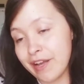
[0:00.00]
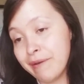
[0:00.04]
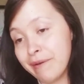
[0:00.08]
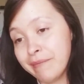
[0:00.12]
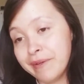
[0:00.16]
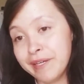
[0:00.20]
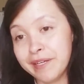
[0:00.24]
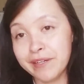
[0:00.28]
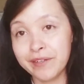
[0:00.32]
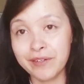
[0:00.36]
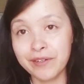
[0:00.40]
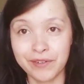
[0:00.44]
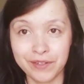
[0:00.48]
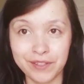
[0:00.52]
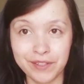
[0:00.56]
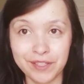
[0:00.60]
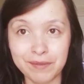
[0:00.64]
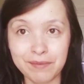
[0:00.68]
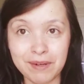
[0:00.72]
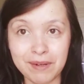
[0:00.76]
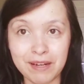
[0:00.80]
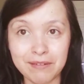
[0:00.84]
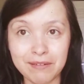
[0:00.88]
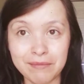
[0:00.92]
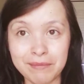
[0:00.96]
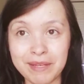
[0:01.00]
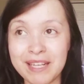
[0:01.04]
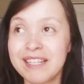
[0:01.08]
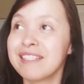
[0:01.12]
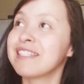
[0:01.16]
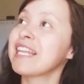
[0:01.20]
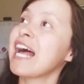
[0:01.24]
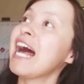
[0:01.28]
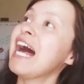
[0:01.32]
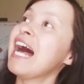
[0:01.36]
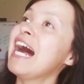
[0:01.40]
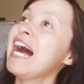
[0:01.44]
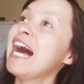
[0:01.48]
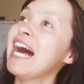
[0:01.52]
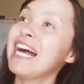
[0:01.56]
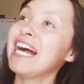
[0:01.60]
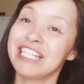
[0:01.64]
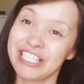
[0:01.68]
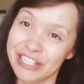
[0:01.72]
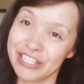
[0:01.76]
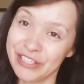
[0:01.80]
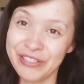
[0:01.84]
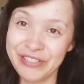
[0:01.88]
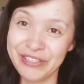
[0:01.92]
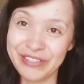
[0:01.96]
I'm gonna ignore this problem because I
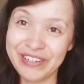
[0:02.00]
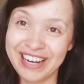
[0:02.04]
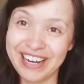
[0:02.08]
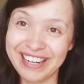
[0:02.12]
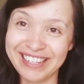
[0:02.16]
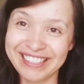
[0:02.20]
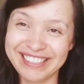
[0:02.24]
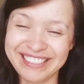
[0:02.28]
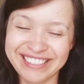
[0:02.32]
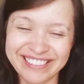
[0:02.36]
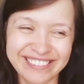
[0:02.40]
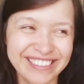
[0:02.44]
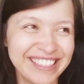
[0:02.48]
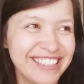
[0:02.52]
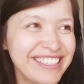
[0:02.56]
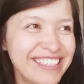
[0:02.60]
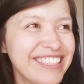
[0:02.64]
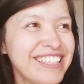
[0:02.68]
don't know how to do it.